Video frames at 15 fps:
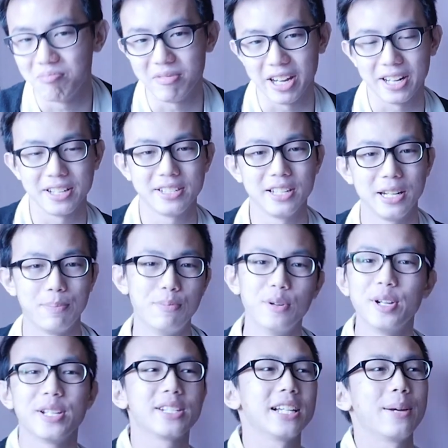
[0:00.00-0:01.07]
like I said, they
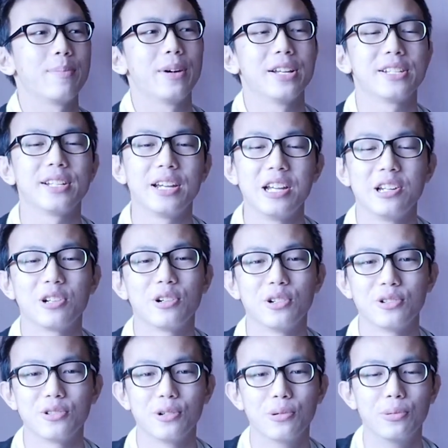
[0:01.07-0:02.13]
put it side by side in the
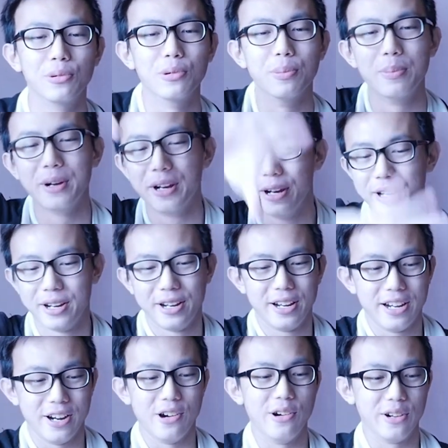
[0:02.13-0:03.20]
control room.
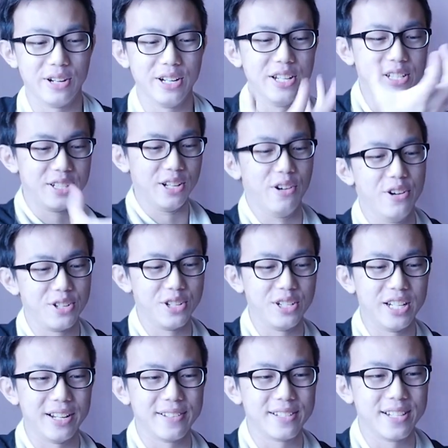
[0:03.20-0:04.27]
Oh, that is the original
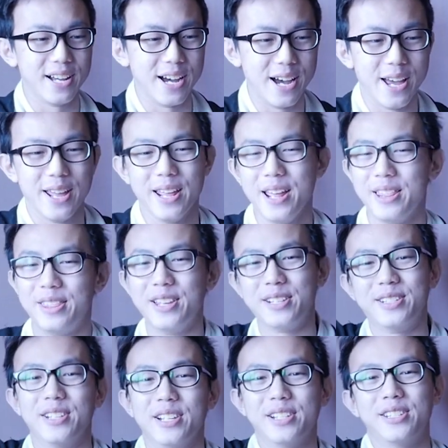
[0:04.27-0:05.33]
Death Star, and
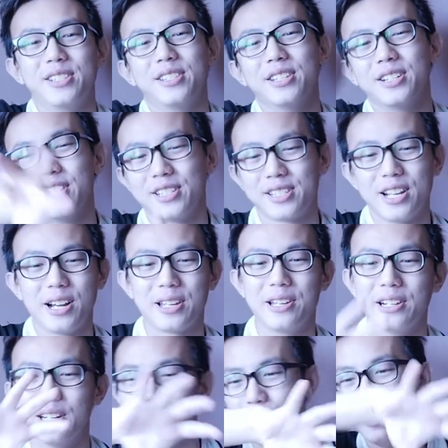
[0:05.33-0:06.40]
this is the
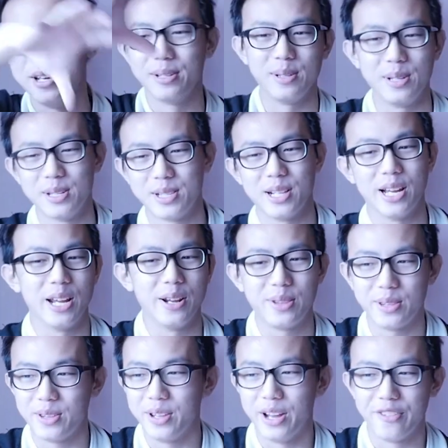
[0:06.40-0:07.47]
Starkiller base. It's like
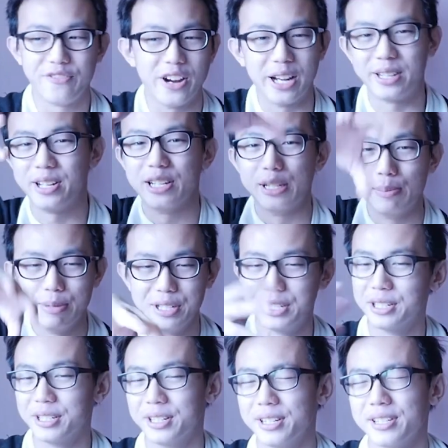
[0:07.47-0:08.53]
5 times
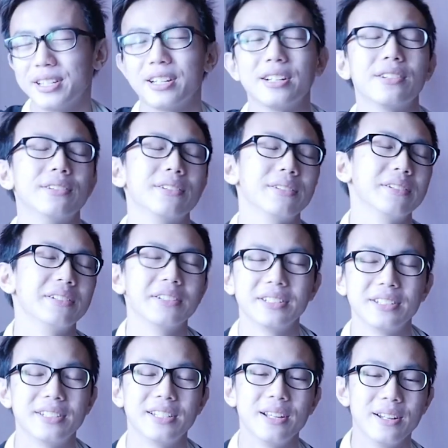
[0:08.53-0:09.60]
bigger. It's like,
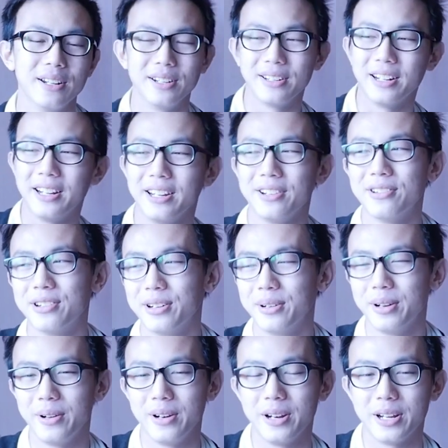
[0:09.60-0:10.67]
it's like
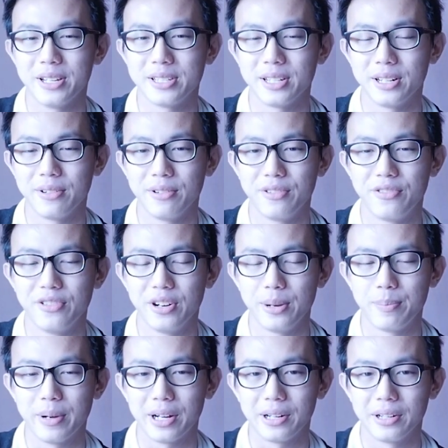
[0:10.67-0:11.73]
they're
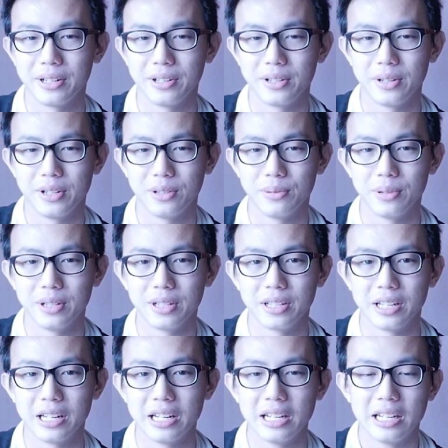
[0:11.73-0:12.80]
referring back to it
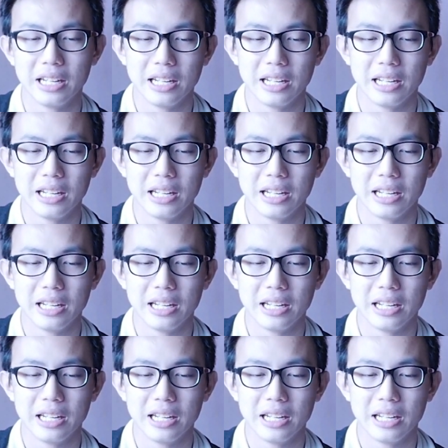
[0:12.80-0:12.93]
again.